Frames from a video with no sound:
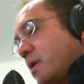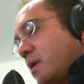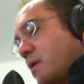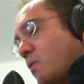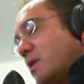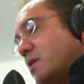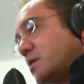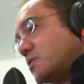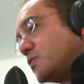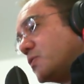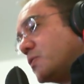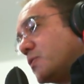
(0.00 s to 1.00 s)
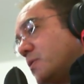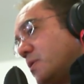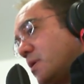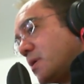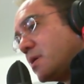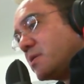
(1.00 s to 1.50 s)
wanted to
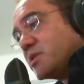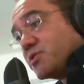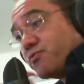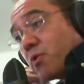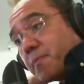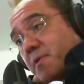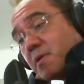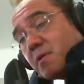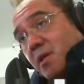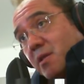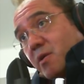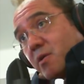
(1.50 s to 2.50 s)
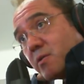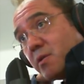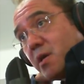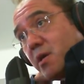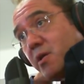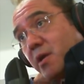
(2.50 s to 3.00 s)
disrupt
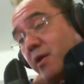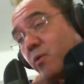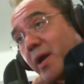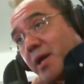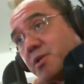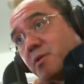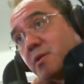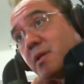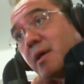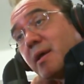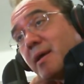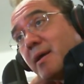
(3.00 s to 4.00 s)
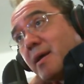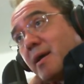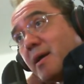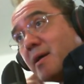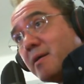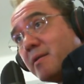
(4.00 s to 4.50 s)
the education,
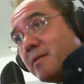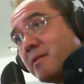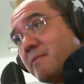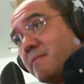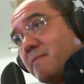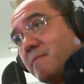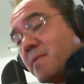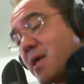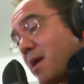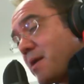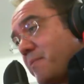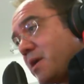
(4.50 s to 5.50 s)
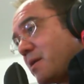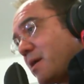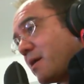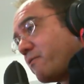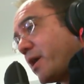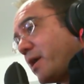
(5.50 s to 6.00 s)
and they are making
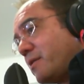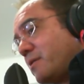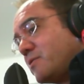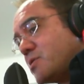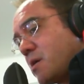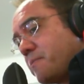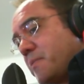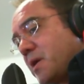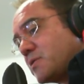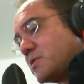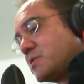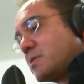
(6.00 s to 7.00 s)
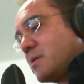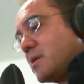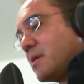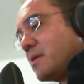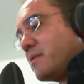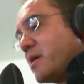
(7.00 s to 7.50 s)
a great job because
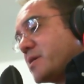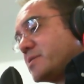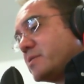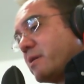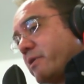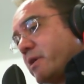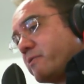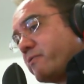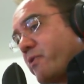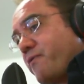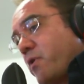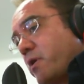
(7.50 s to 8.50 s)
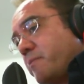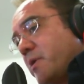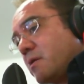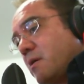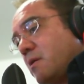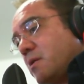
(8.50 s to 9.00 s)
they started
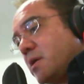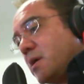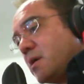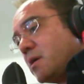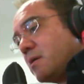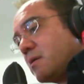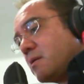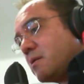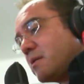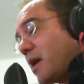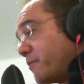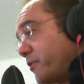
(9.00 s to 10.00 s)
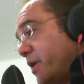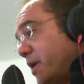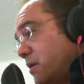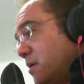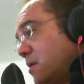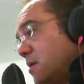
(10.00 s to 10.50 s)
reforming all the
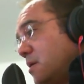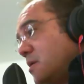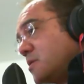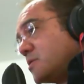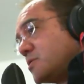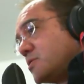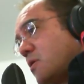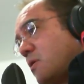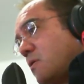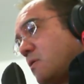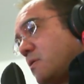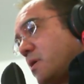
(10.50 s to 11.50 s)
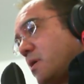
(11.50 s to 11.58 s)
library. So